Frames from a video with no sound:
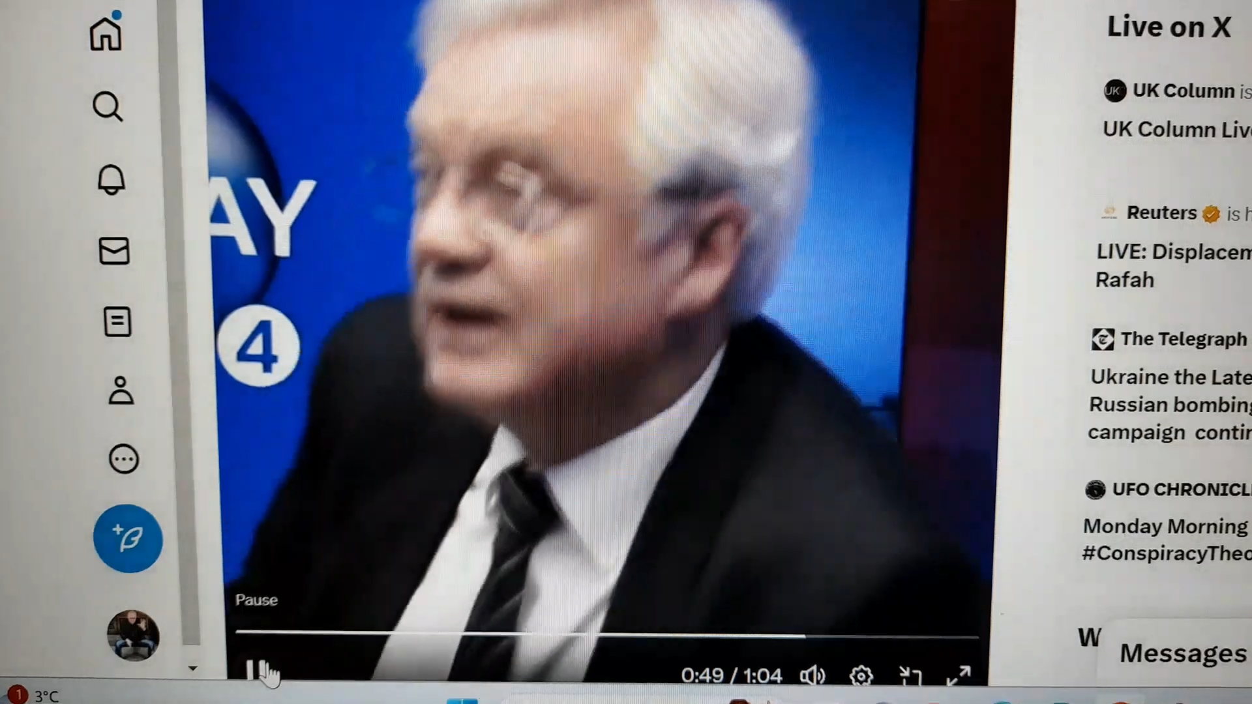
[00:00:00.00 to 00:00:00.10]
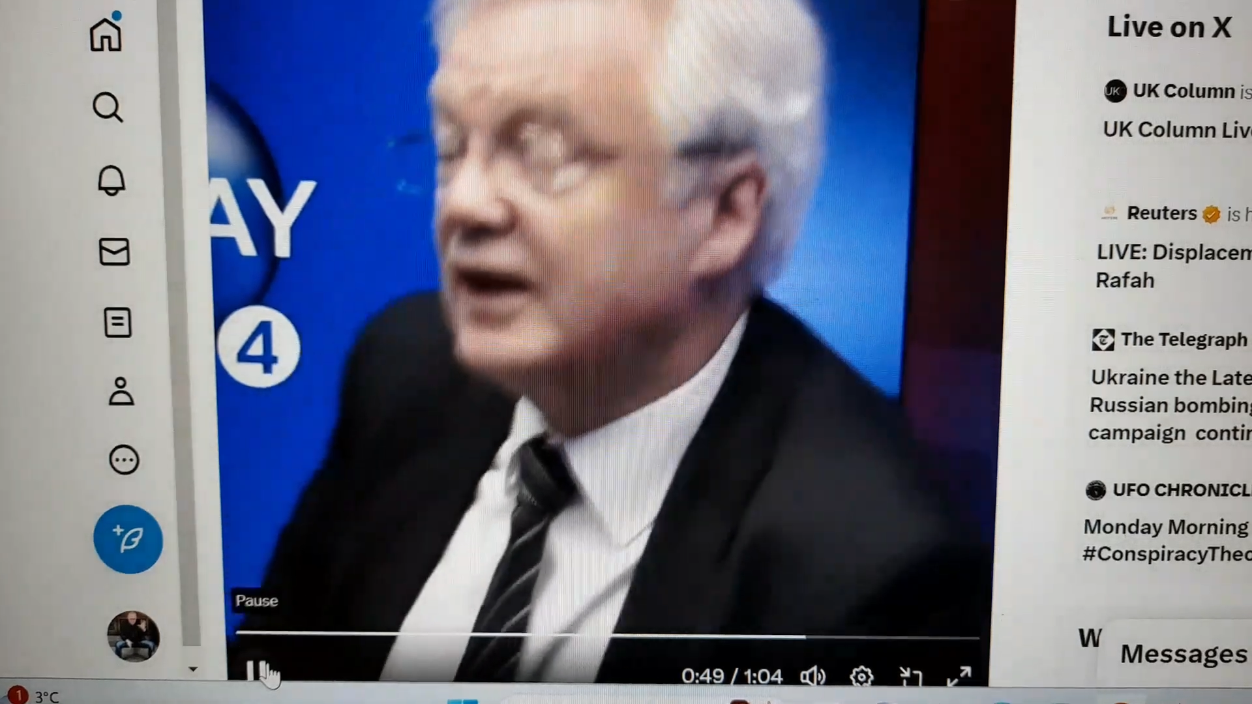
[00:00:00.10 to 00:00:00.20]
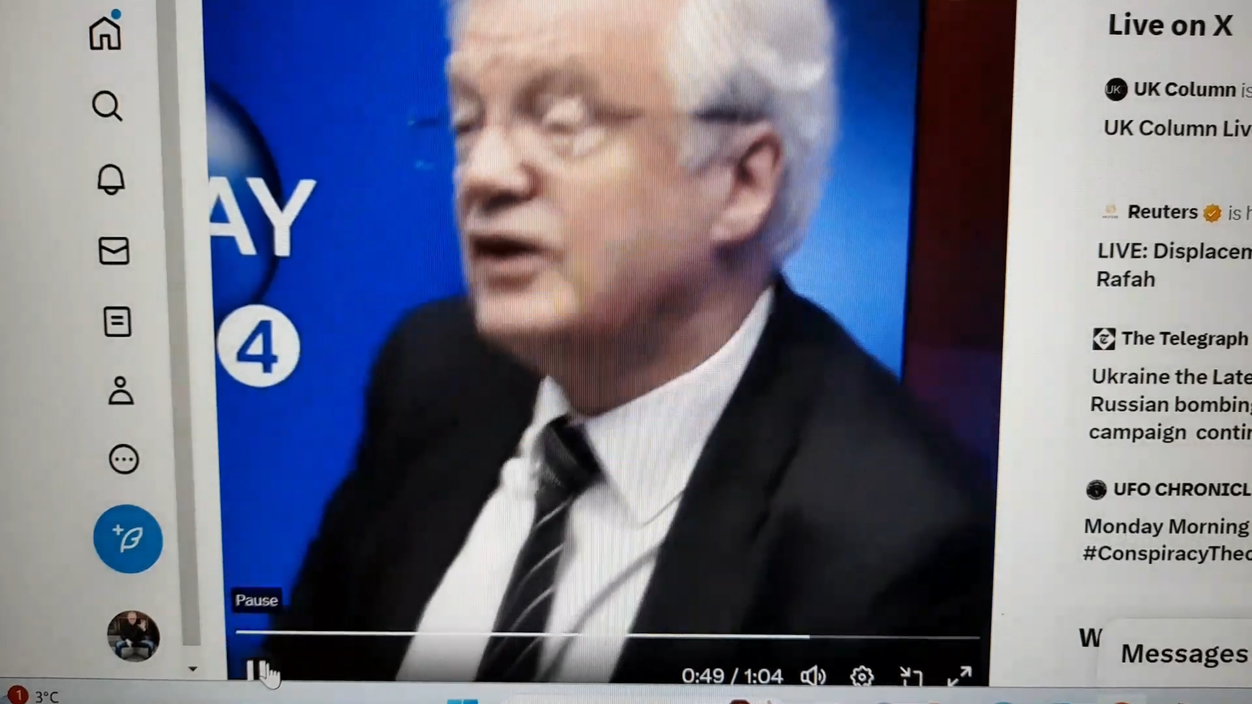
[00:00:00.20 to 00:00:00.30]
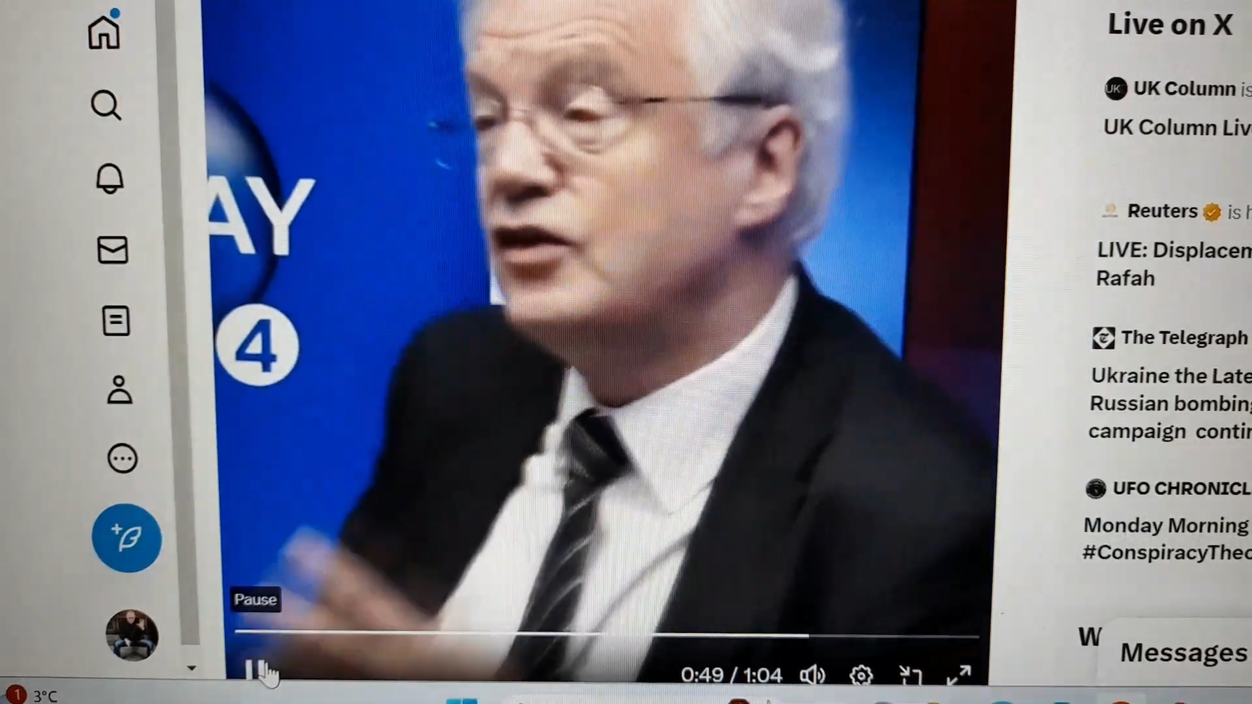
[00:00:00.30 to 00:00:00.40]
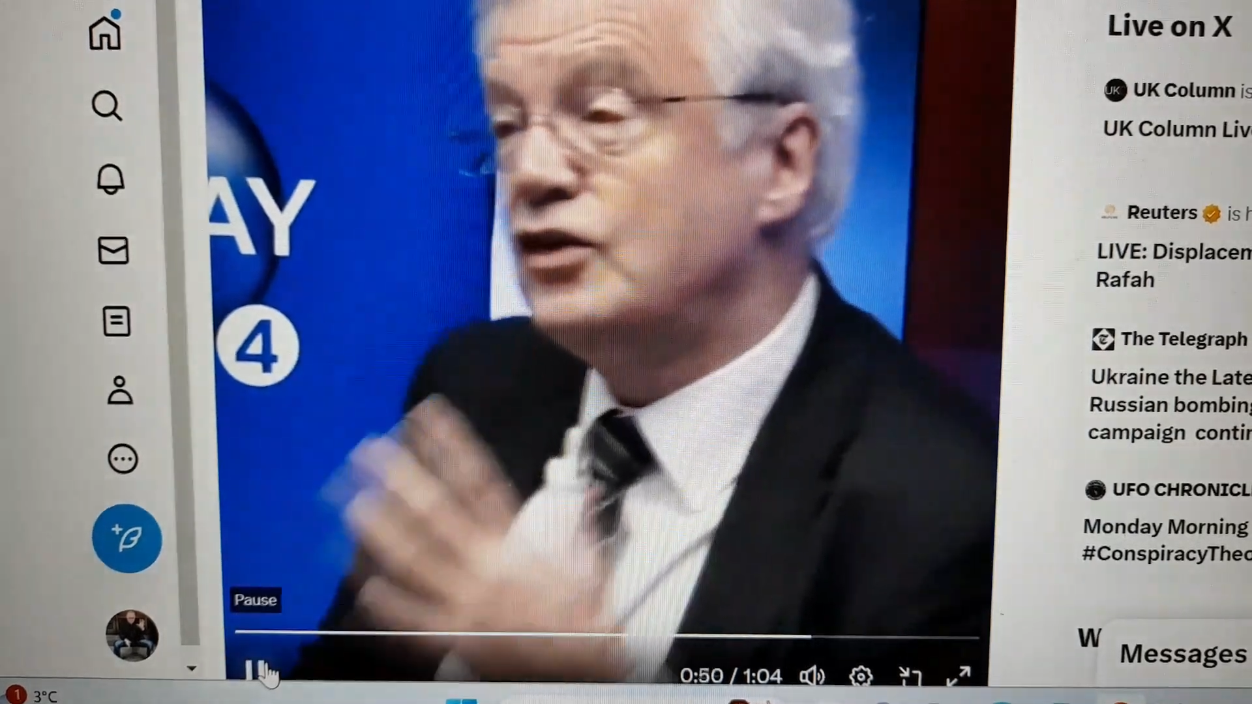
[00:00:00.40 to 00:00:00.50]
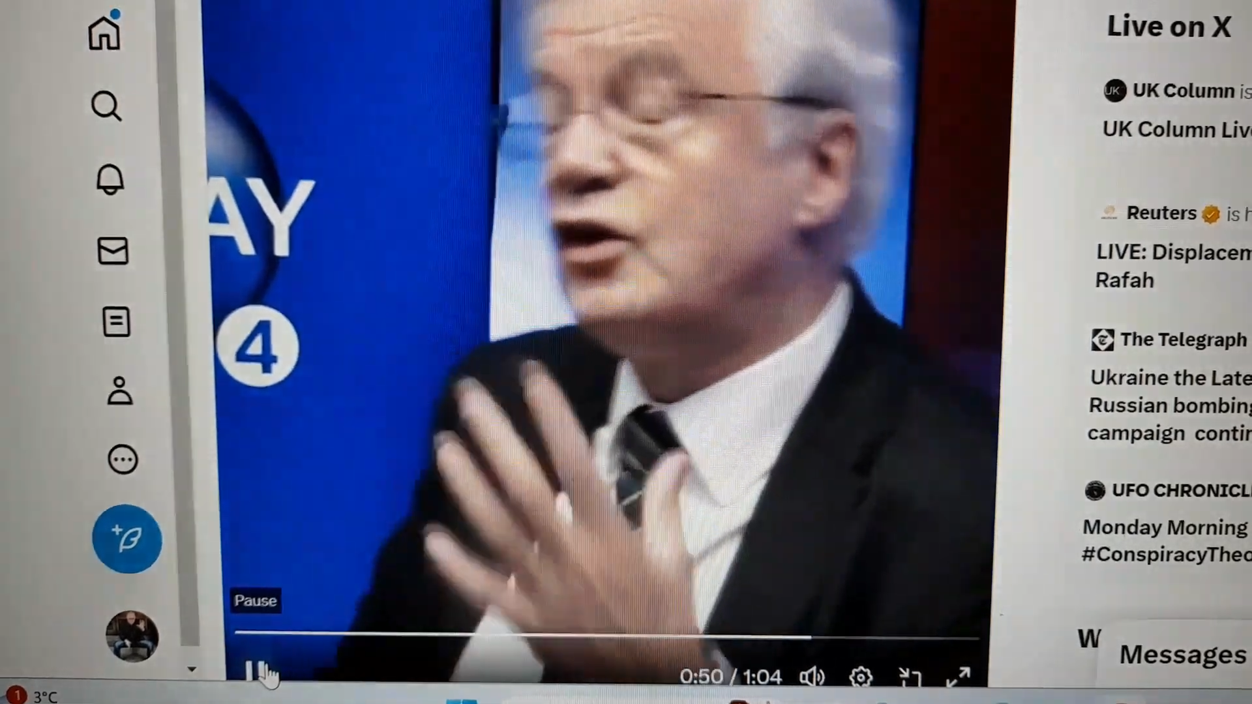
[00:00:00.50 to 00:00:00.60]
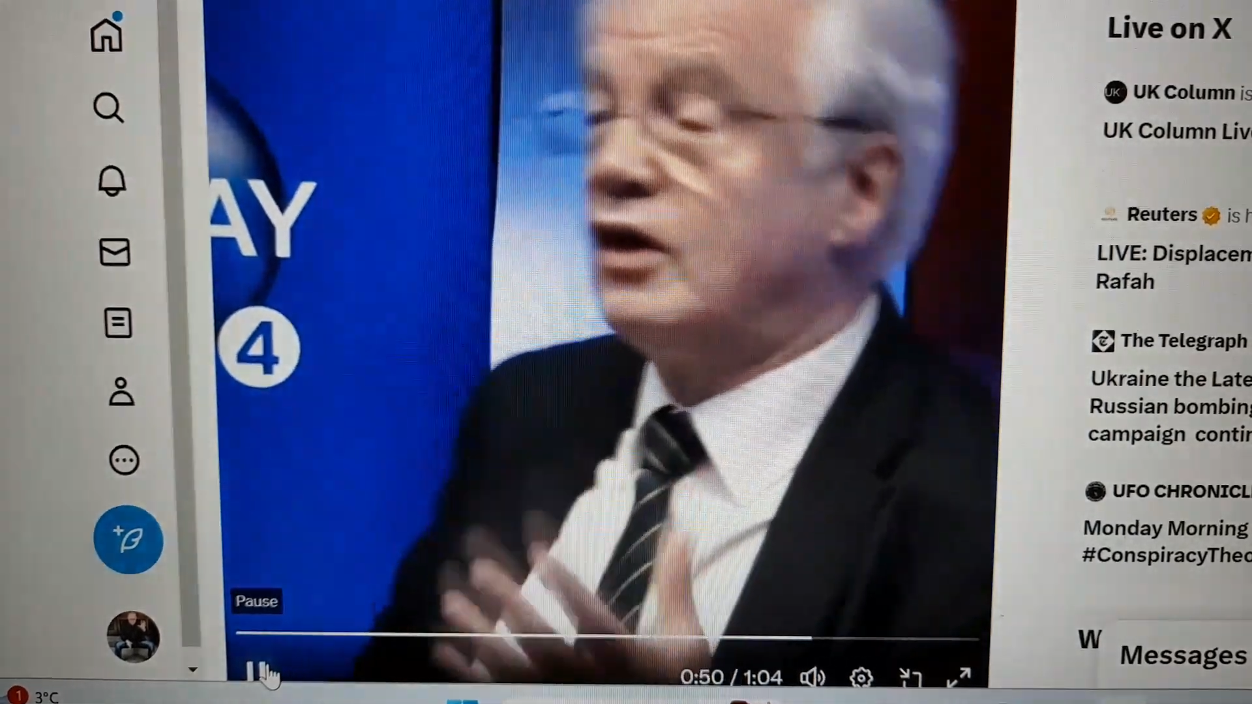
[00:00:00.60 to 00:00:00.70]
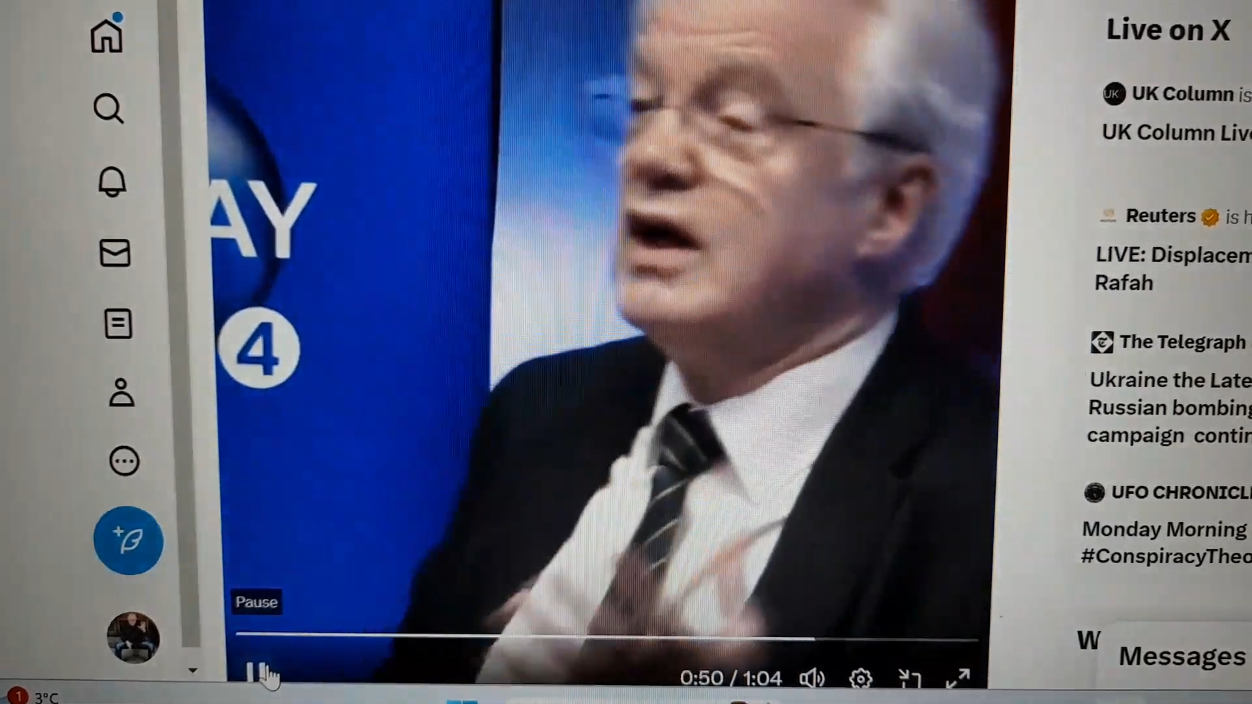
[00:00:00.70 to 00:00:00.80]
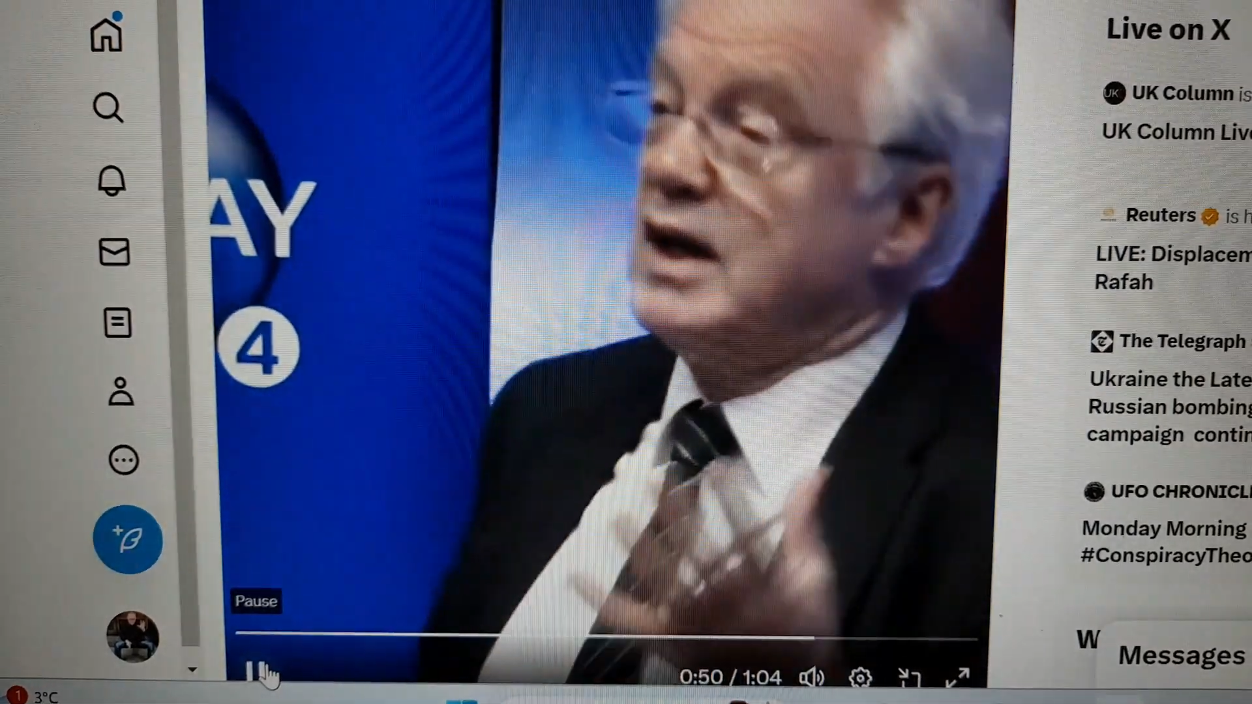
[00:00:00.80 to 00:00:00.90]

Yeah. Now, sure,